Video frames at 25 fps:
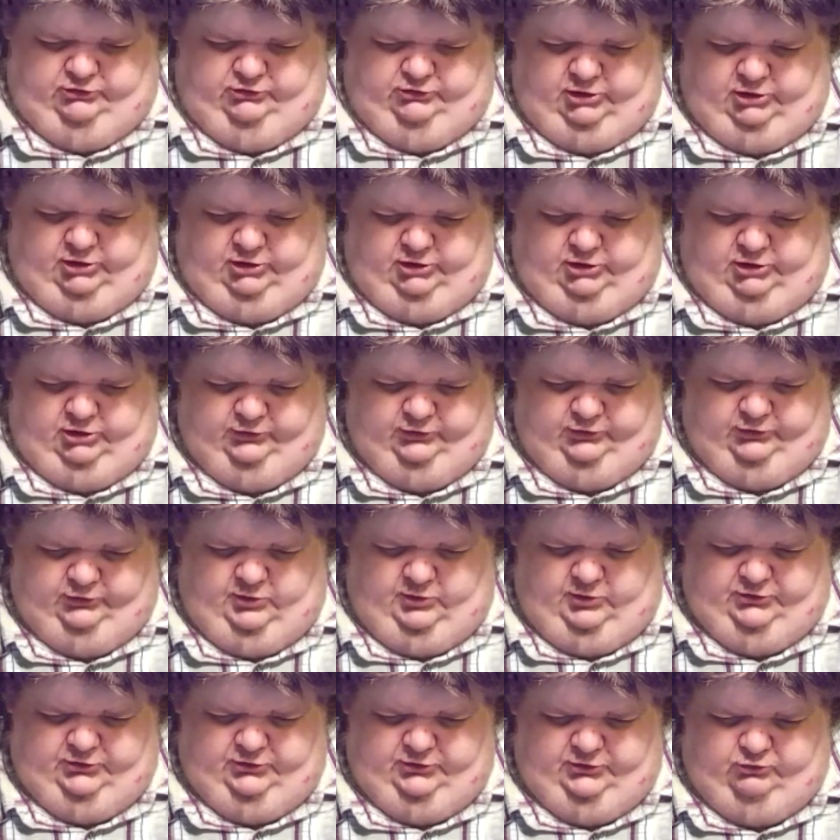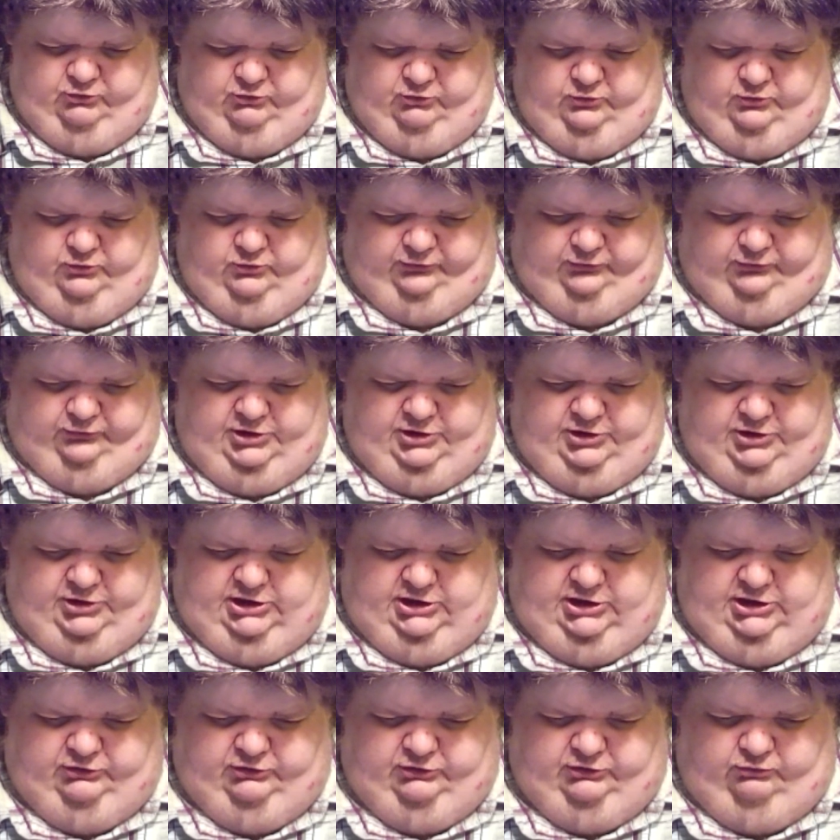while the crew was waiting
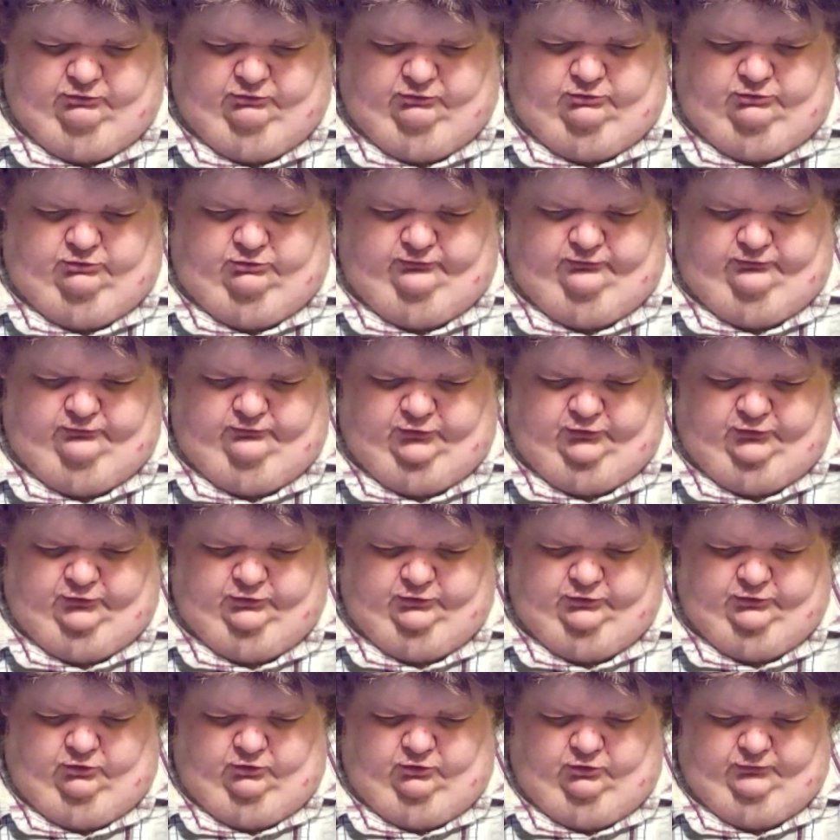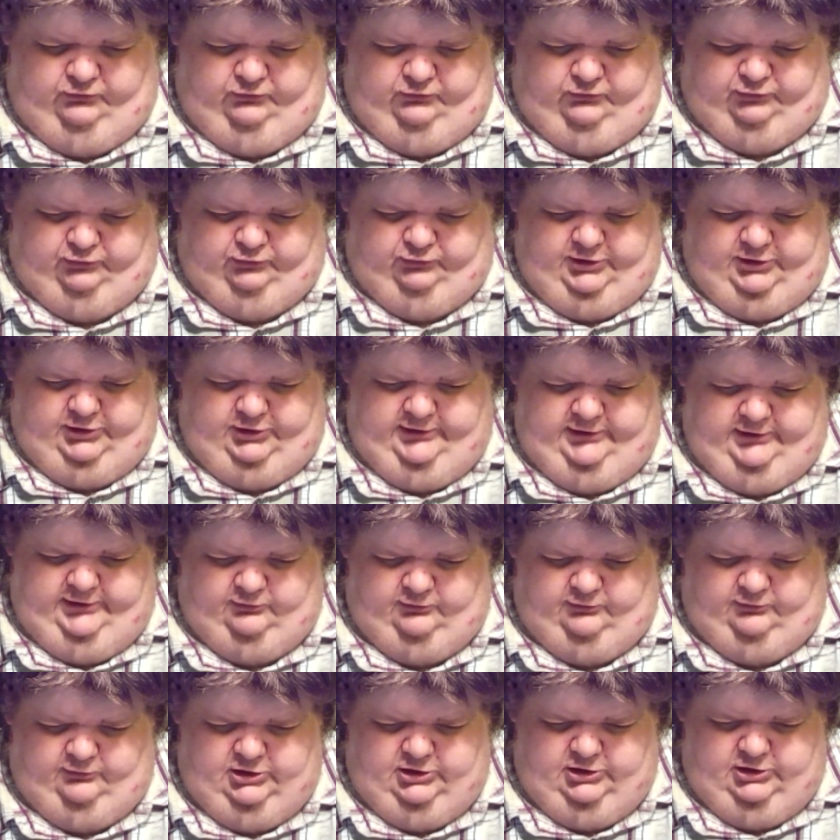for the coal resupply from England,